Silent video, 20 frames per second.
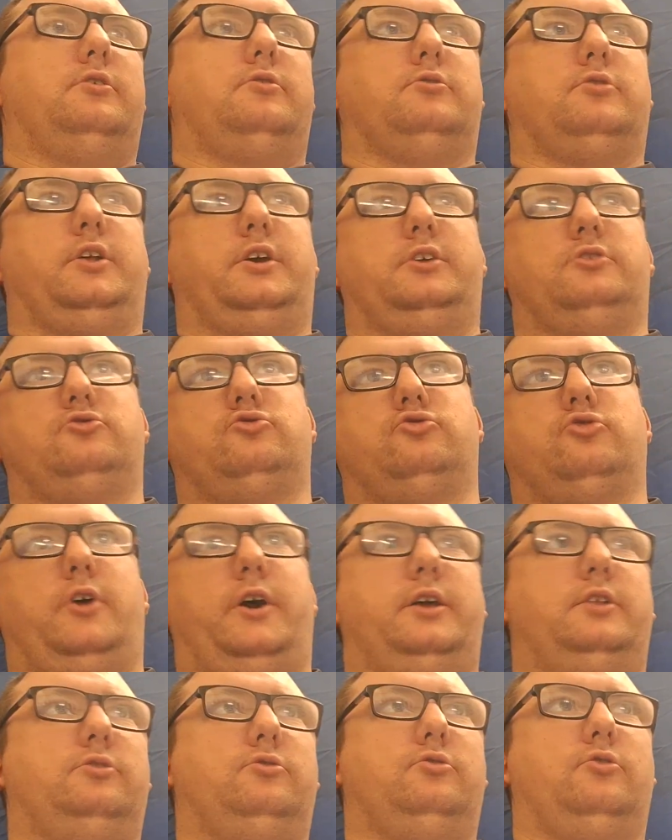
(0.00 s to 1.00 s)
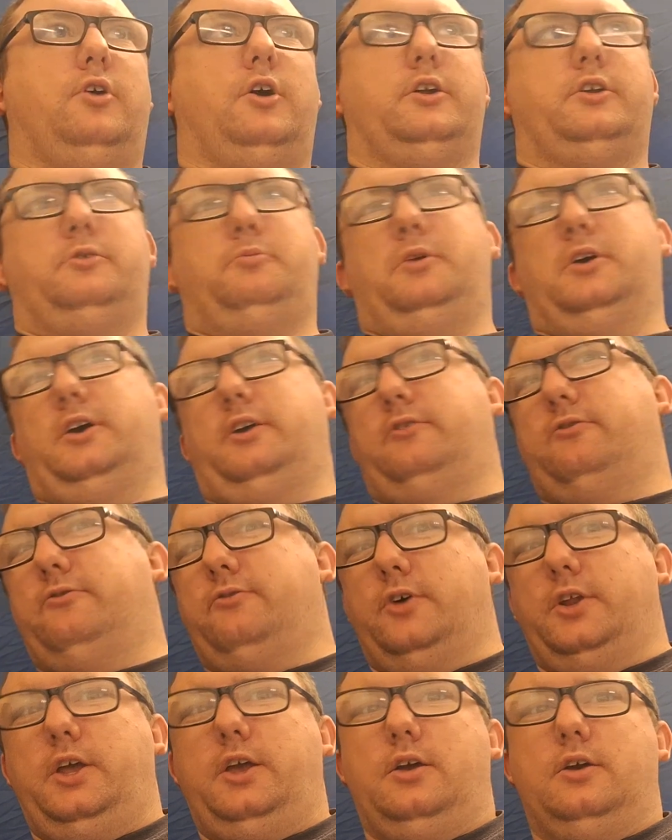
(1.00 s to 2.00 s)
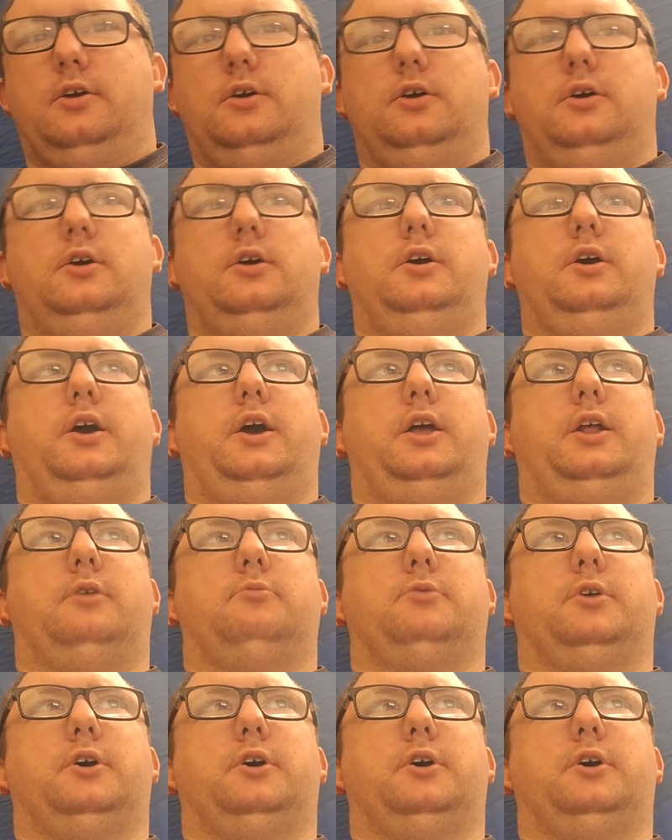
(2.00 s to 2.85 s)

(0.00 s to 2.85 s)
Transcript: or like trying too hard to be like funny. And I'm